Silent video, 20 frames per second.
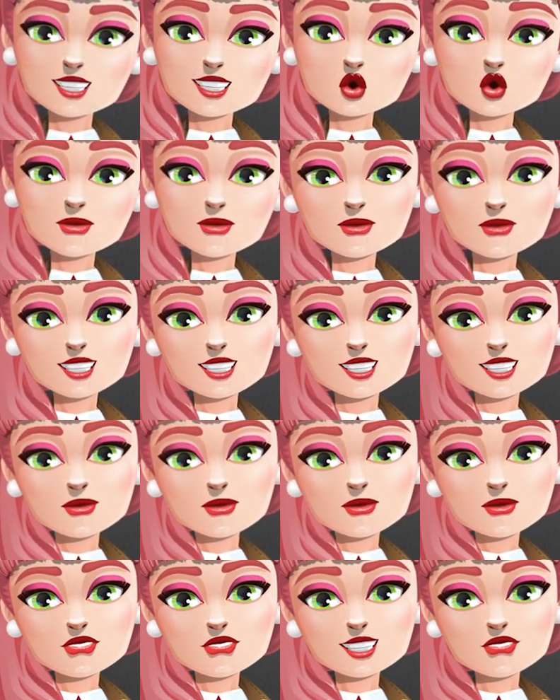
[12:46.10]
below to
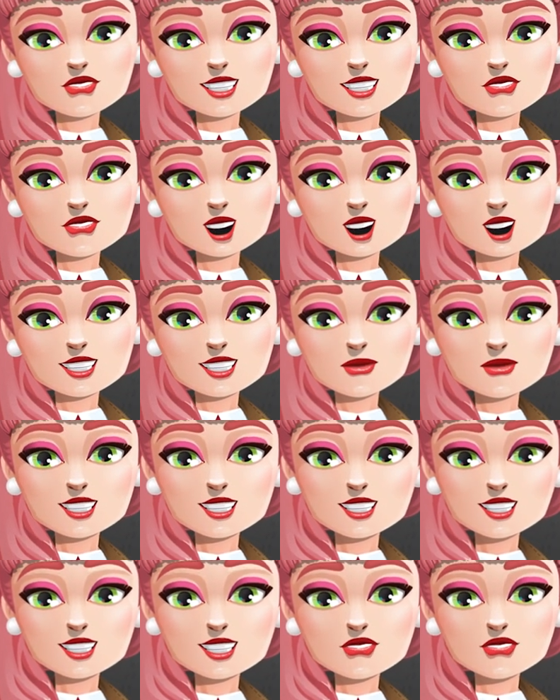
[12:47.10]
actually a, a
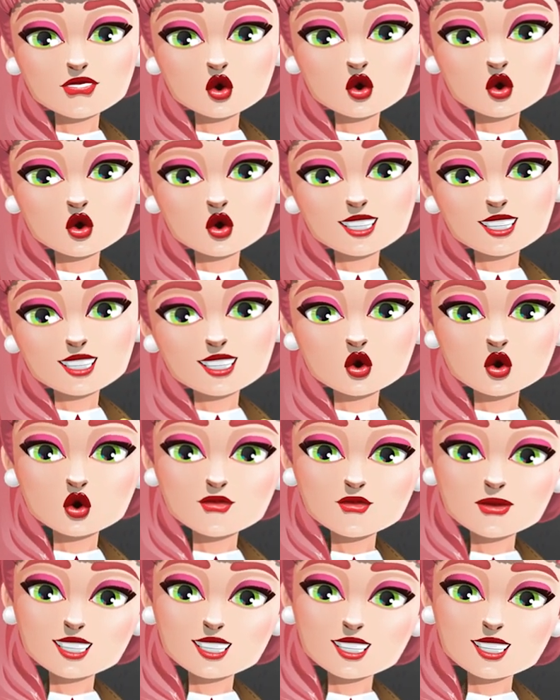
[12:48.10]
tutorial if you
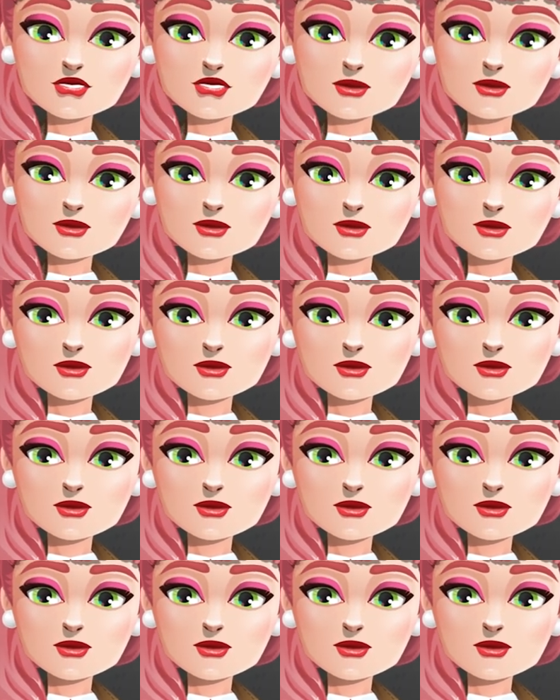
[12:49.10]
want to try